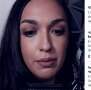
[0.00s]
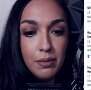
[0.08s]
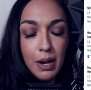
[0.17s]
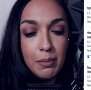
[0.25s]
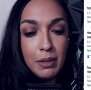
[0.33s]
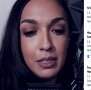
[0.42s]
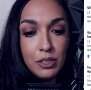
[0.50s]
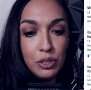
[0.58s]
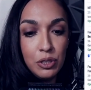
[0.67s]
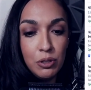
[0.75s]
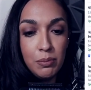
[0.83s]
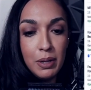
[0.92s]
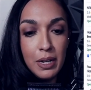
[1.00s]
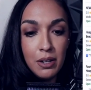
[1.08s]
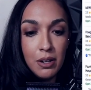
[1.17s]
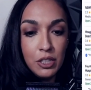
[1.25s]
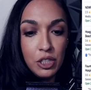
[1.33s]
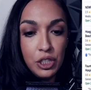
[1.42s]
I'm going to zoom
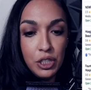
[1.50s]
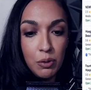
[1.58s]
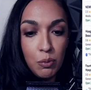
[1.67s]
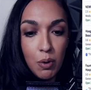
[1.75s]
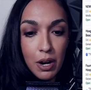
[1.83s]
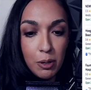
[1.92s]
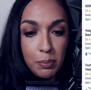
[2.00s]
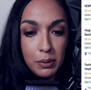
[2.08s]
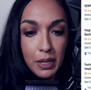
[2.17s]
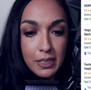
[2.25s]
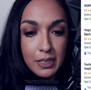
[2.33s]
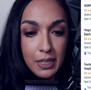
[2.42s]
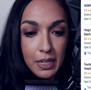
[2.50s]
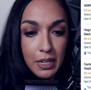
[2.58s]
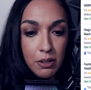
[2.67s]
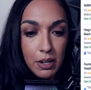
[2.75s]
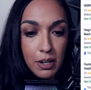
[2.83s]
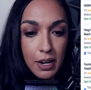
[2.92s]
in on Shearwater Place in
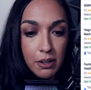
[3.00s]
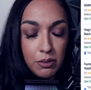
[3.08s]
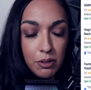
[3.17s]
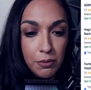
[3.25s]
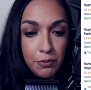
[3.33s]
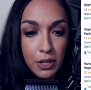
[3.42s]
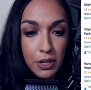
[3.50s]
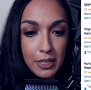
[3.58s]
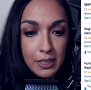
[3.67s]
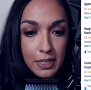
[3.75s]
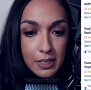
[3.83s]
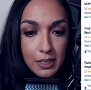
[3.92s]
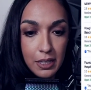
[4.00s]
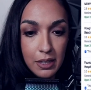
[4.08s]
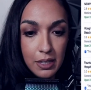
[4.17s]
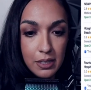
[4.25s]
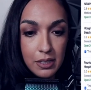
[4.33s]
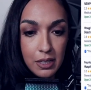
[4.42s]
Egret. I don't know if you guys can see
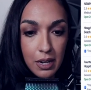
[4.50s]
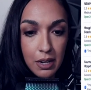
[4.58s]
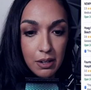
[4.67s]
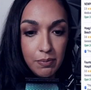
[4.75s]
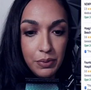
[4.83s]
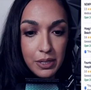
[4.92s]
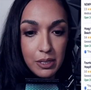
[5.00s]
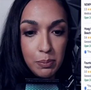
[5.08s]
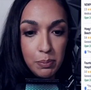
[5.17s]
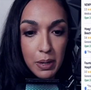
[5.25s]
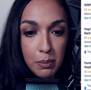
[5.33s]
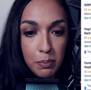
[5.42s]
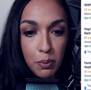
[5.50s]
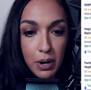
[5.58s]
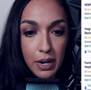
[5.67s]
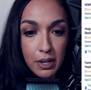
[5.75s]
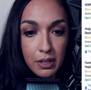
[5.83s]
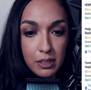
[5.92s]
this this
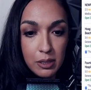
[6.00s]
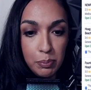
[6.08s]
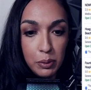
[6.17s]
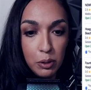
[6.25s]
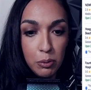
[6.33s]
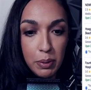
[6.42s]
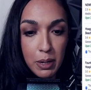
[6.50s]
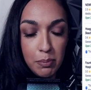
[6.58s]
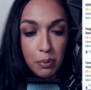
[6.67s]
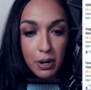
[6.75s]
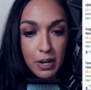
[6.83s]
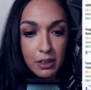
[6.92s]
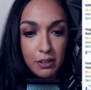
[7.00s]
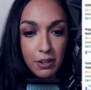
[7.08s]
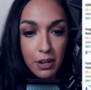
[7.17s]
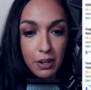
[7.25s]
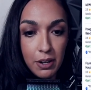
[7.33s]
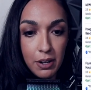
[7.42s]
pinpoint, this blue pinpoint at the
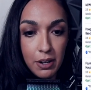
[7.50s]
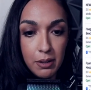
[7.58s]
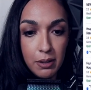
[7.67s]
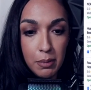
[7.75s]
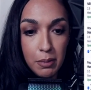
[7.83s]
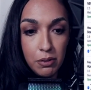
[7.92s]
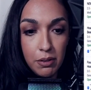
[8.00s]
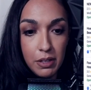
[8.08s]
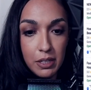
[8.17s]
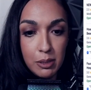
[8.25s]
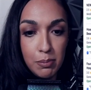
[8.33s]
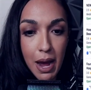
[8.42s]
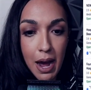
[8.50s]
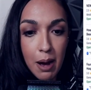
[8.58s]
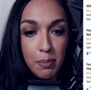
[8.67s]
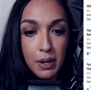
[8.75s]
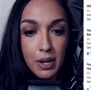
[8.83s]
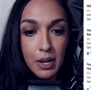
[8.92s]
very middle of this map.